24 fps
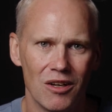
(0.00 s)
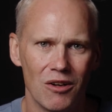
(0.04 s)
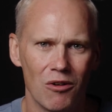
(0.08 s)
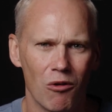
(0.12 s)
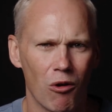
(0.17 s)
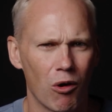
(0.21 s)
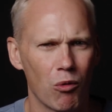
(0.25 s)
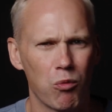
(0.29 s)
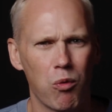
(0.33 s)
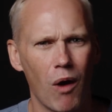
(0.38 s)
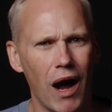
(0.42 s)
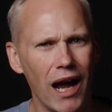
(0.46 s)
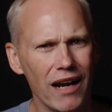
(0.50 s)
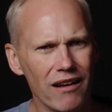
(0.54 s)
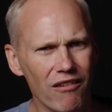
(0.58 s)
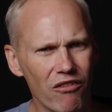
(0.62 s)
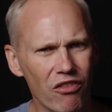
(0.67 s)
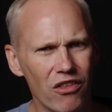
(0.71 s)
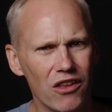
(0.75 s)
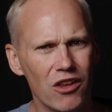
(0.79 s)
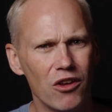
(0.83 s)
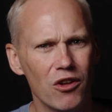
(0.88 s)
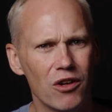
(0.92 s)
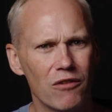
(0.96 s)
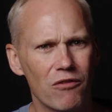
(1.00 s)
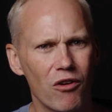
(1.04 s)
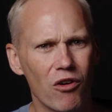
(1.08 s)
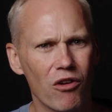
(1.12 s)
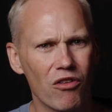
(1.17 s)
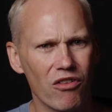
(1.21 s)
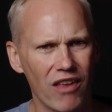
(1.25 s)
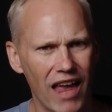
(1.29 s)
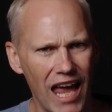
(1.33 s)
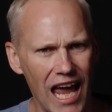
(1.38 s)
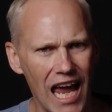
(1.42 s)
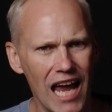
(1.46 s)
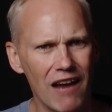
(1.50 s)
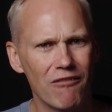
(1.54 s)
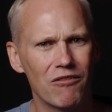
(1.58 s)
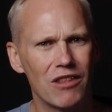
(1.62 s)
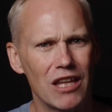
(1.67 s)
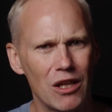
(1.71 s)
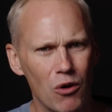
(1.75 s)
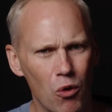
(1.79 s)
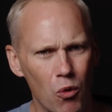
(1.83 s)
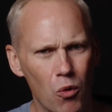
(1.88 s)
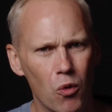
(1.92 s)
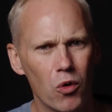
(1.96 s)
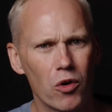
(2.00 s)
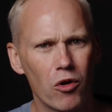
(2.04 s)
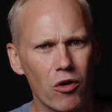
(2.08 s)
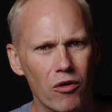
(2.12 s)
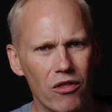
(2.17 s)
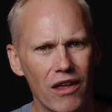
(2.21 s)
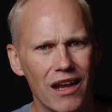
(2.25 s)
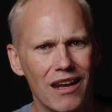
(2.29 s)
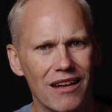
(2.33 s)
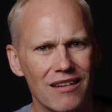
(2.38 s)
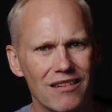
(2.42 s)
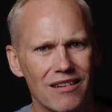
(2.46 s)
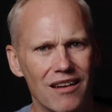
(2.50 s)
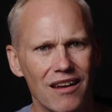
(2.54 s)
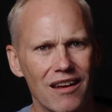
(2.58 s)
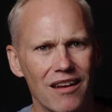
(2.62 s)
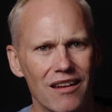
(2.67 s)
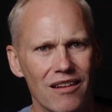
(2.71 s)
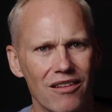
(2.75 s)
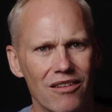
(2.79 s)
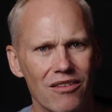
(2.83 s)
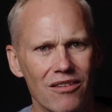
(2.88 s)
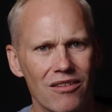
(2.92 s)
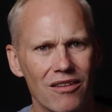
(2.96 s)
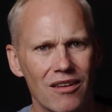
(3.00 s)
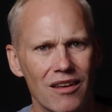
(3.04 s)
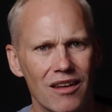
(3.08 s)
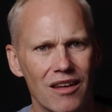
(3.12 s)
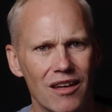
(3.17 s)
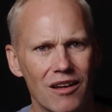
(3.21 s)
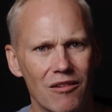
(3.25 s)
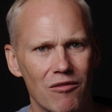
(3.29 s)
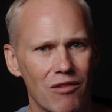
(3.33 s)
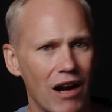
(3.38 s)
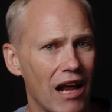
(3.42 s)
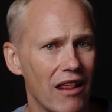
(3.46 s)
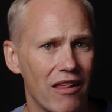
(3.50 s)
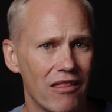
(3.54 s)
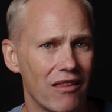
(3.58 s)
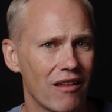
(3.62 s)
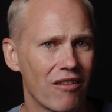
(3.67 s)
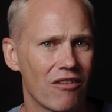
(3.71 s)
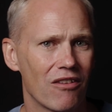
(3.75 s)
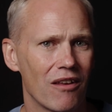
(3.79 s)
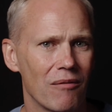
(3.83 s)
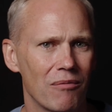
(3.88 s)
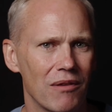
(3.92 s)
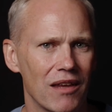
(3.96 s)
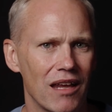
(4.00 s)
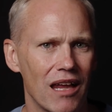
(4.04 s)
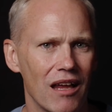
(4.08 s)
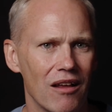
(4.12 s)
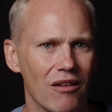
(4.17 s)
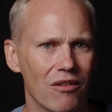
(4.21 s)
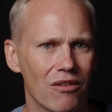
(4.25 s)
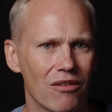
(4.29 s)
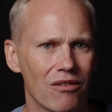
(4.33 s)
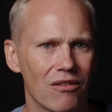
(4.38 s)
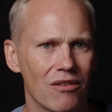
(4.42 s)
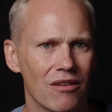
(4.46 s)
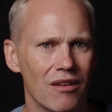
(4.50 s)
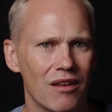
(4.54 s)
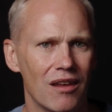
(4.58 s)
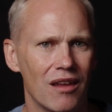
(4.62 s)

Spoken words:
Or why does the universe have the order that it does rather than something else?